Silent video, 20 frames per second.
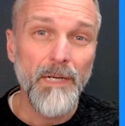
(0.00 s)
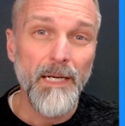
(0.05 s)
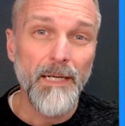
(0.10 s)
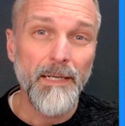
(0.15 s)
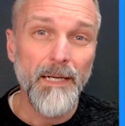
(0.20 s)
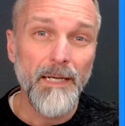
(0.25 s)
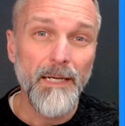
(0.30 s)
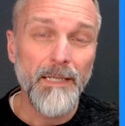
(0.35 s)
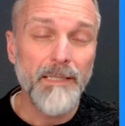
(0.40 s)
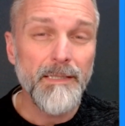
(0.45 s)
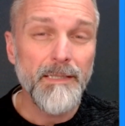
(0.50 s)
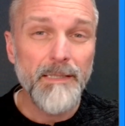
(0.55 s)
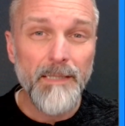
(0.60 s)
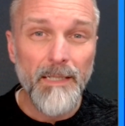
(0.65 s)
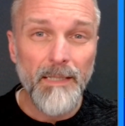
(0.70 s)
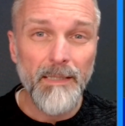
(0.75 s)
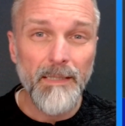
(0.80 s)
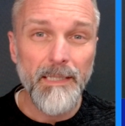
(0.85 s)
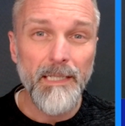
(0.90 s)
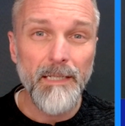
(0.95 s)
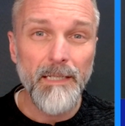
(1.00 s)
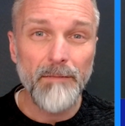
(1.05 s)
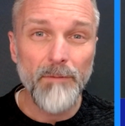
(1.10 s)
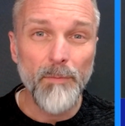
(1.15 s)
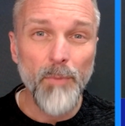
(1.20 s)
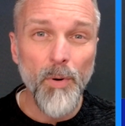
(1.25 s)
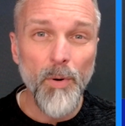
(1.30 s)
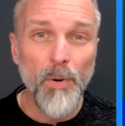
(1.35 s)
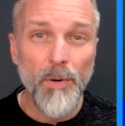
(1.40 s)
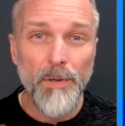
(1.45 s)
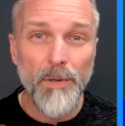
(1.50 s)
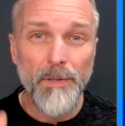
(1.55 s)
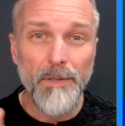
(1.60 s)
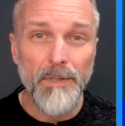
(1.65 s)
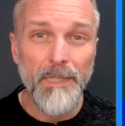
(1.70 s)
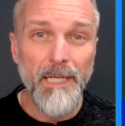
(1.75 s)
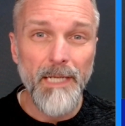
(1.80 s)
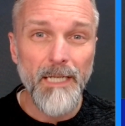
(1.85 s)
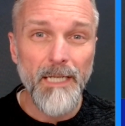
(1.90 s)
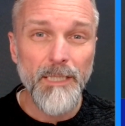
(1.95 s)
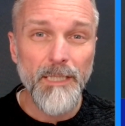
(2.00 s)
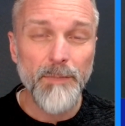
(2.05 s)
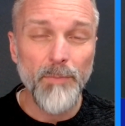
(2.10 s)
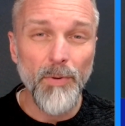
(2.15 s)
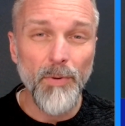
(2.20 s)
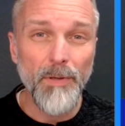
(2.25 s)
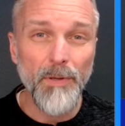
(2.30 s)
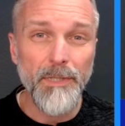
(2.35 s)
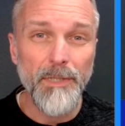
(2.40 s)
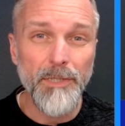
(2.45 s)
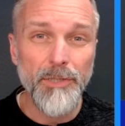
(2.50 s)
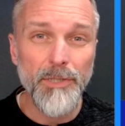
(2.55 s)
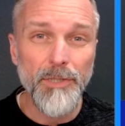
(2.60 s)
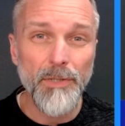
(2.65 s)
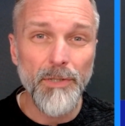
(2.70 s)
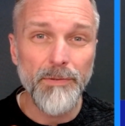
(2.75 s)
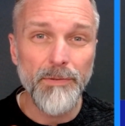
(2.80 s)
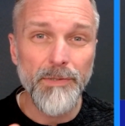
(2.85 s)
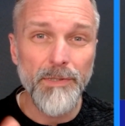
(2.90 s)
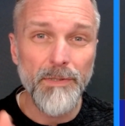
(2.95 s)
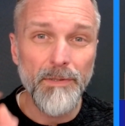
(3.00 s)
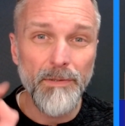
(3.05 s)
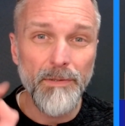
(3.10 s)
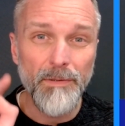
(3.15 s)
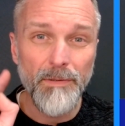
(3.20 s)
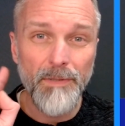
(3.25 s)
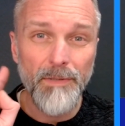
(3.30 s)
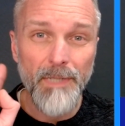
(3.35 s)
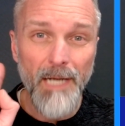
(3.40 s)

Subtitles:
a nice clean report or a dashboard that shows you